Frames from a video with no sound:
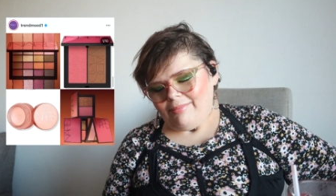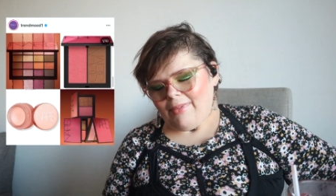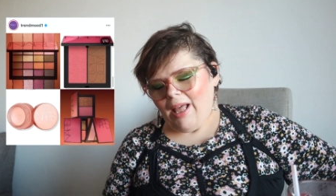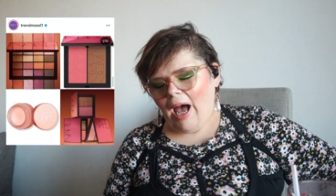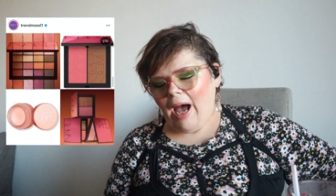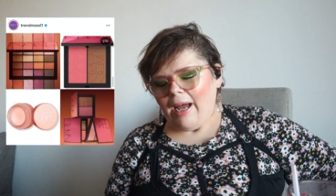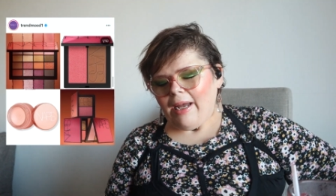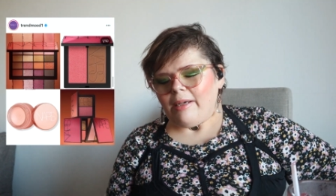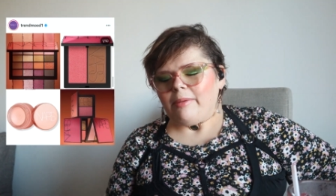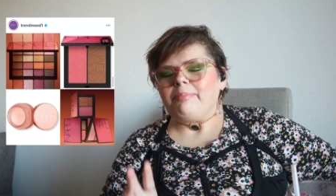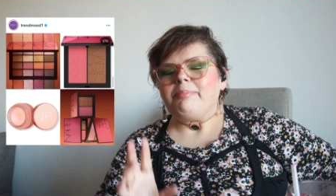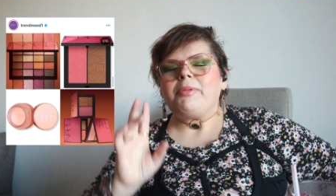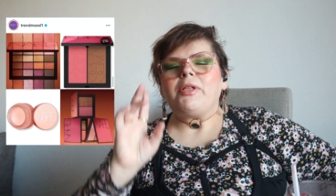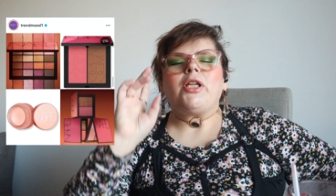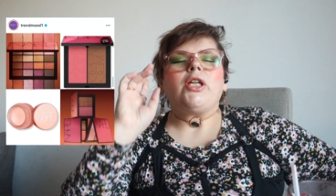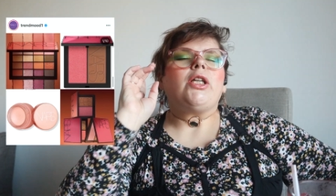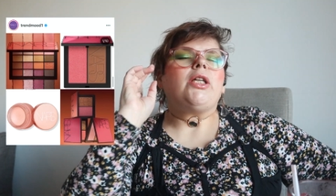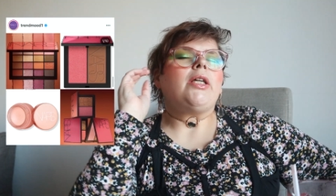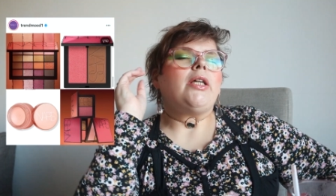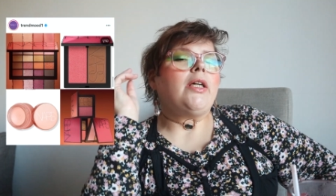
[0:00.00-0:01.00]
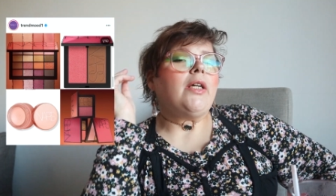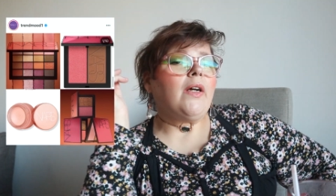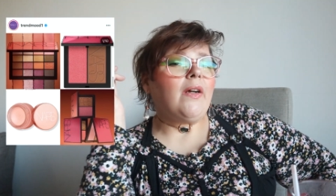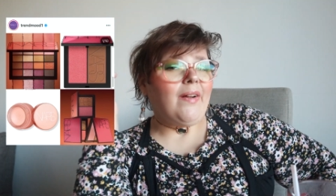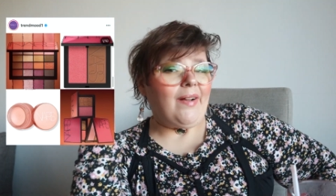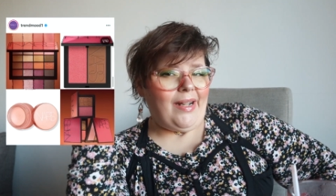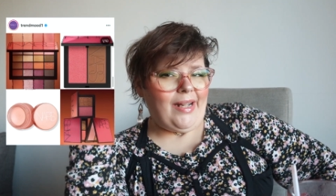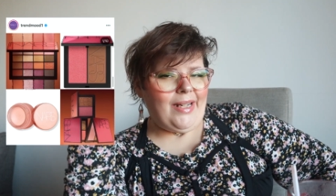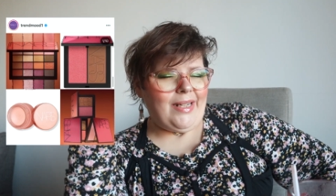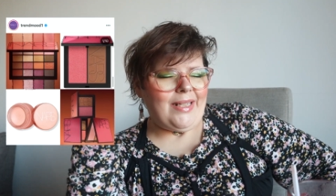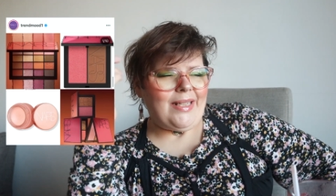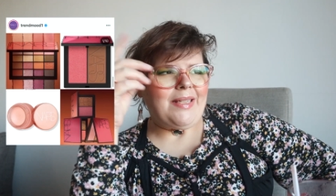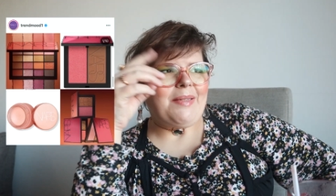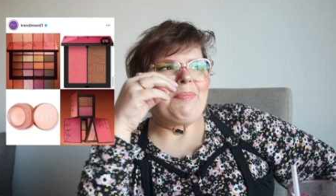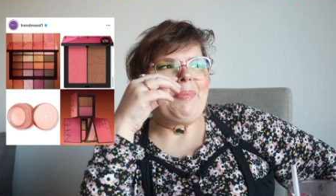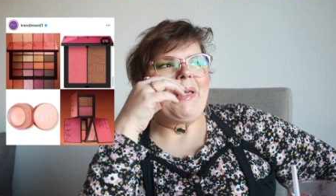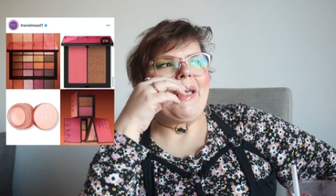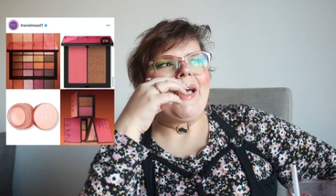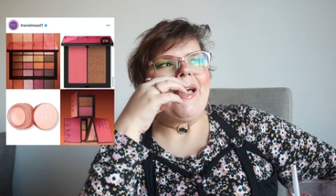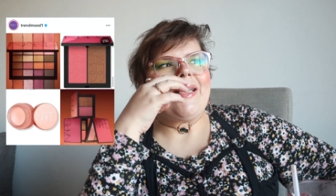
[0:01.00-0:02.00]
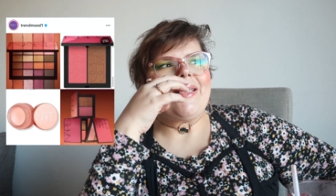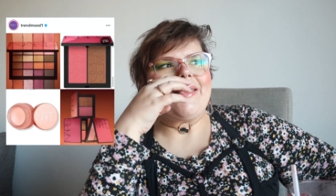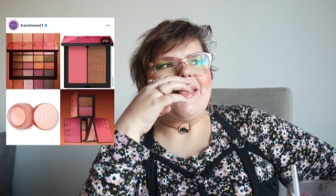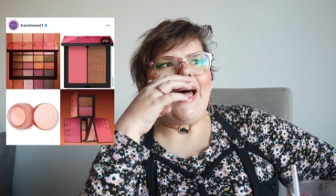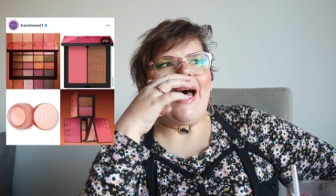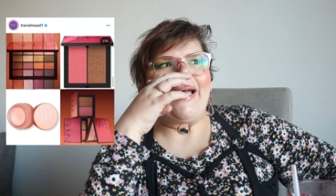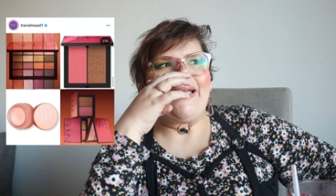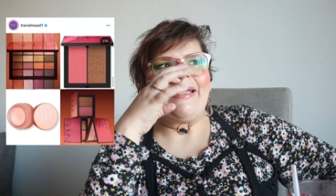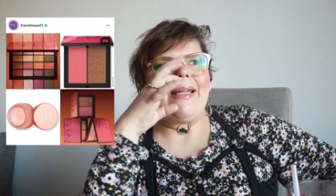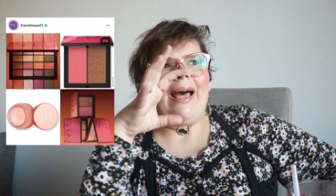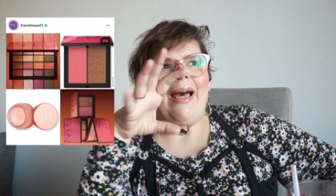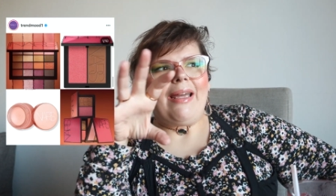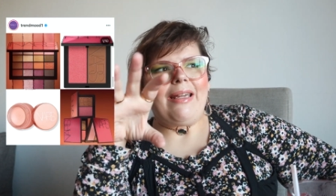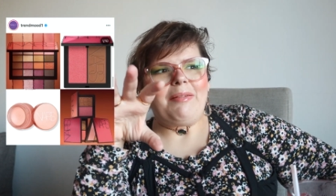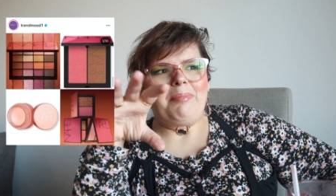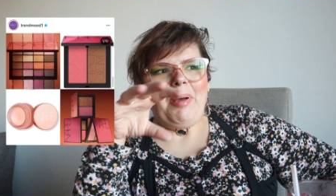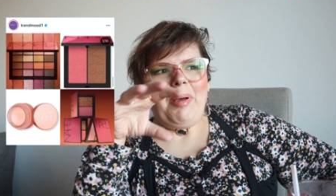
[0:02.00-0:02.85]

I'm curious because that nine